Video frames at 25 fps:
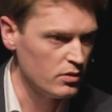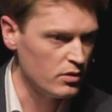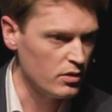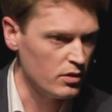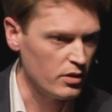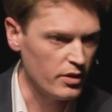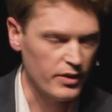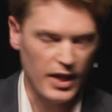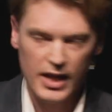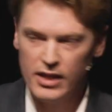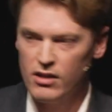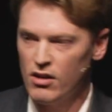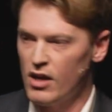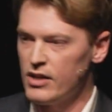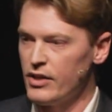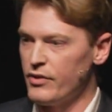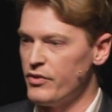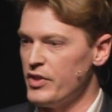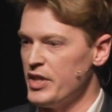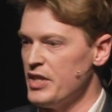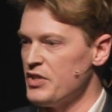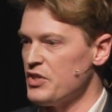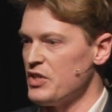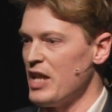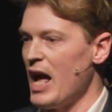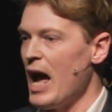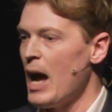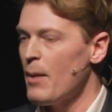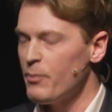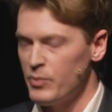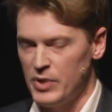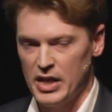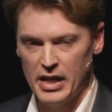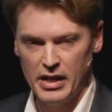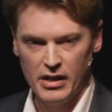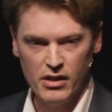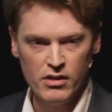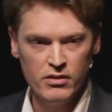That kind of thing isn't
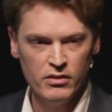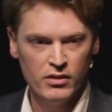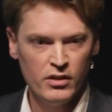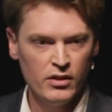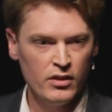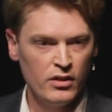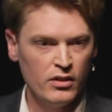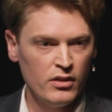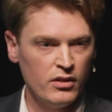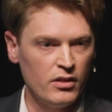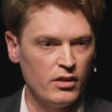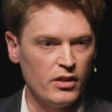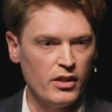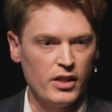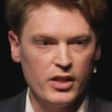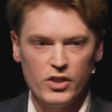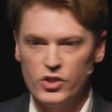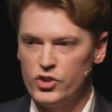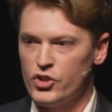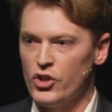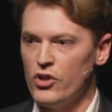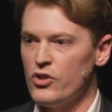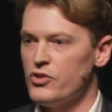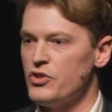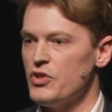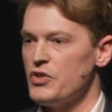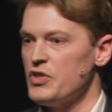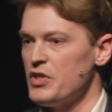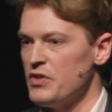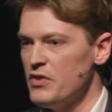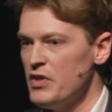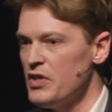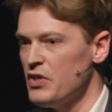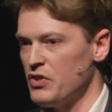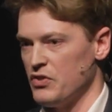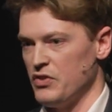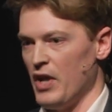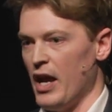happening in churches in
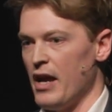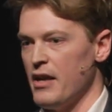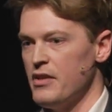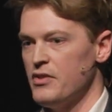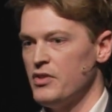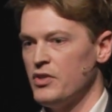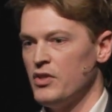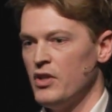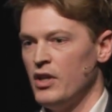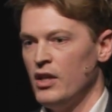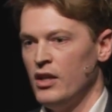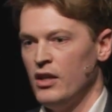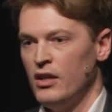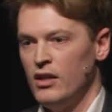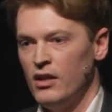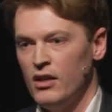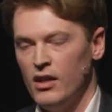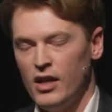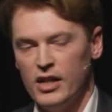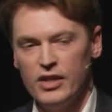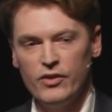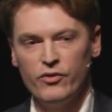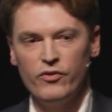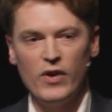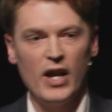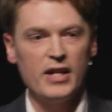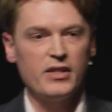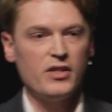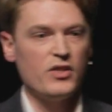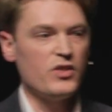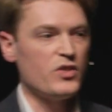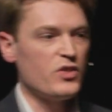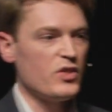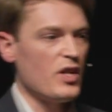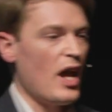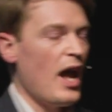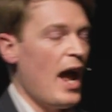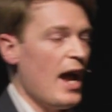this state. And in fact,
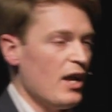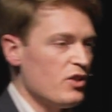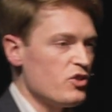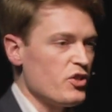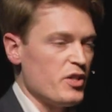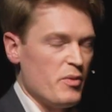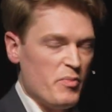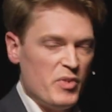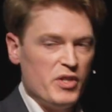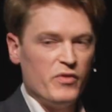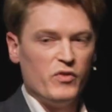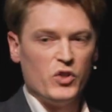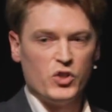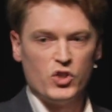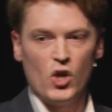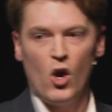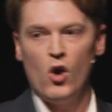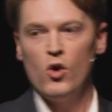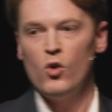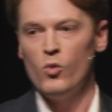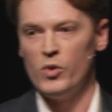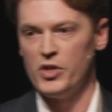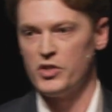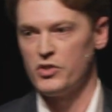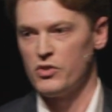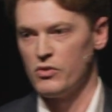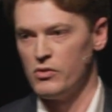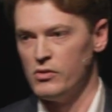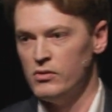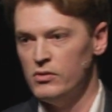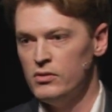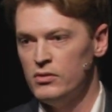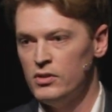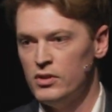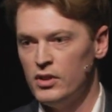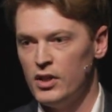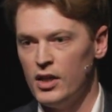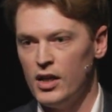it's actually a bit of a dog whistle
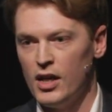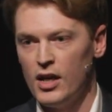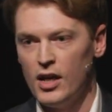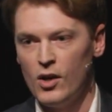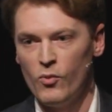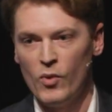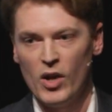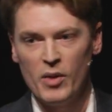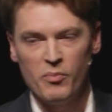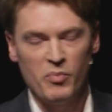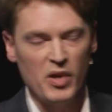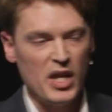where